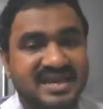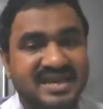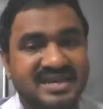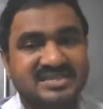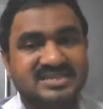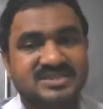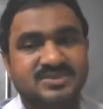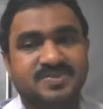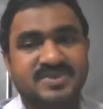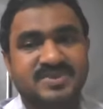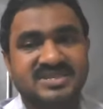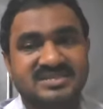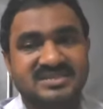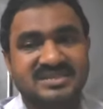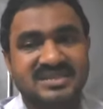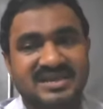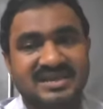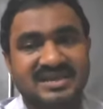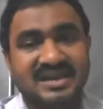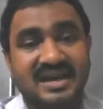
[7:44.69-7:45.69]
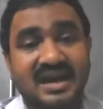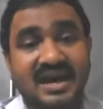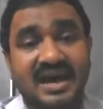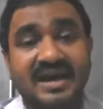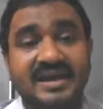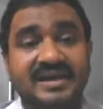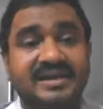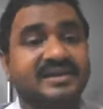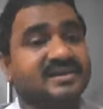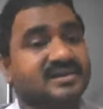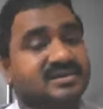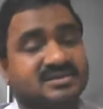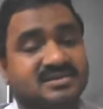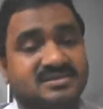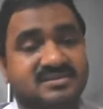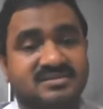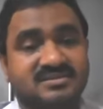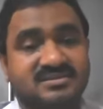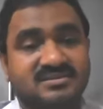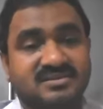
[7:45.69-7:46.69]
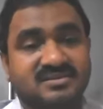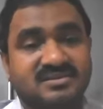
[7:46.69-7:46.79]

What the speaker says: expressing ideas.